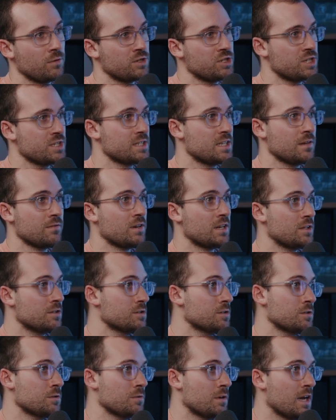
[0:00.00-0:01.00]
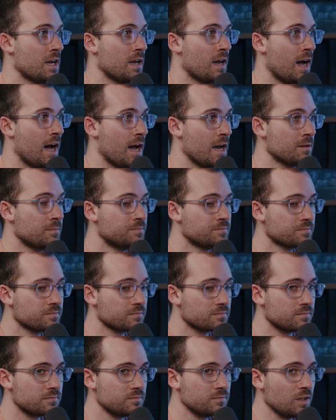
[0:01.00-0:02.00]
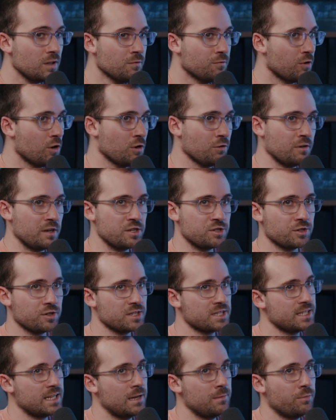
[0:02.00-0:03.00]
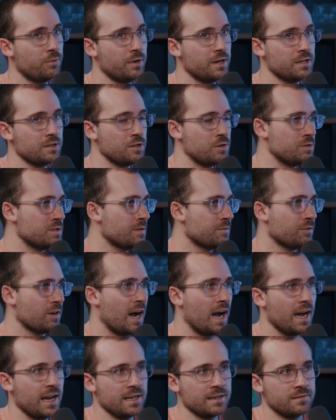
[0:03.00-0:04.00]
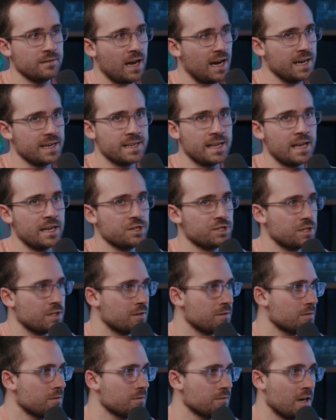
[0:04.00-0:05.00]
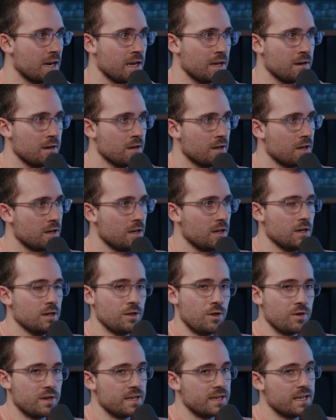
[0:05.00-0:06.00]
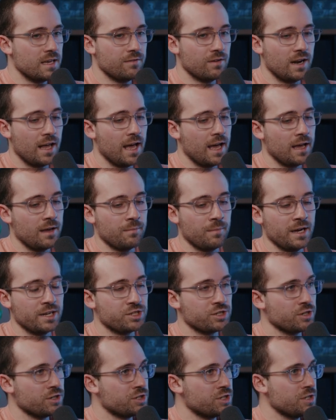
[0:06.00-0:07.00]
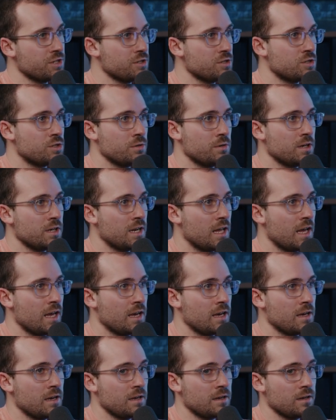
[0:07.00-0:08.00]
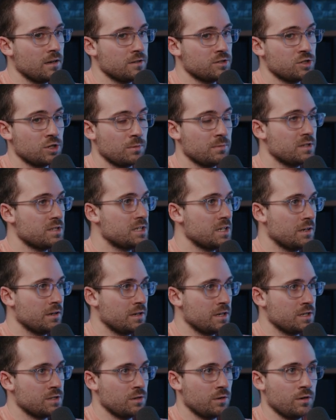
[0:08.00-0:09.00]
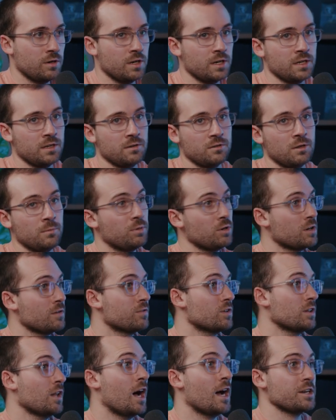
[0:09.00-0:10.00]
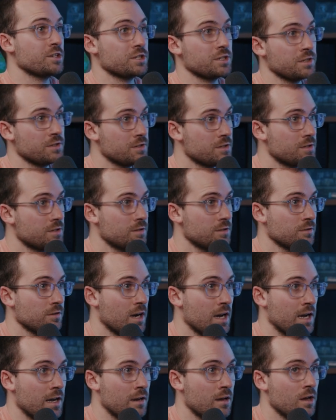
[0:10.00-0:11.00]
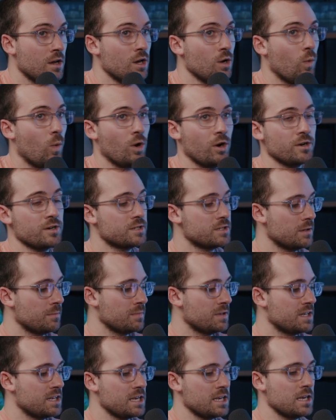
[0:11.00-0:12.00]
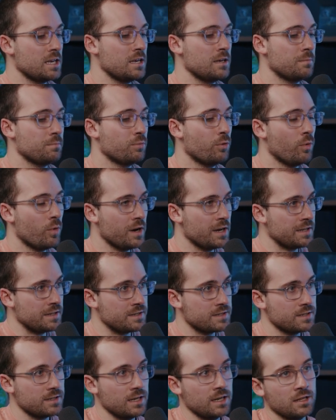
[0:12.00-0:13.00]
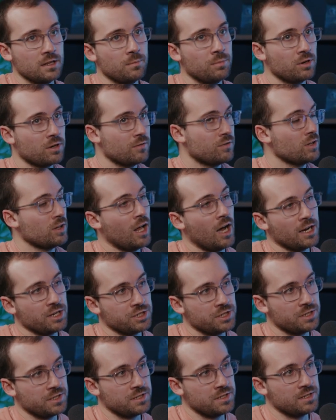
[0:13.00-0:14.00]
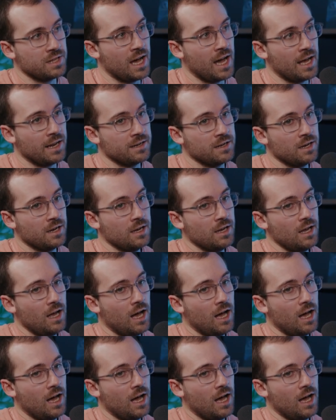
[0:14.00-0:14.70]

if we're just giving it to AI? Right. For a research standpoint, use it for ideation, right? You can give it, hey, my church is doing a sermon series on the book of Colossians, right? What are some key points in the book of Colossians that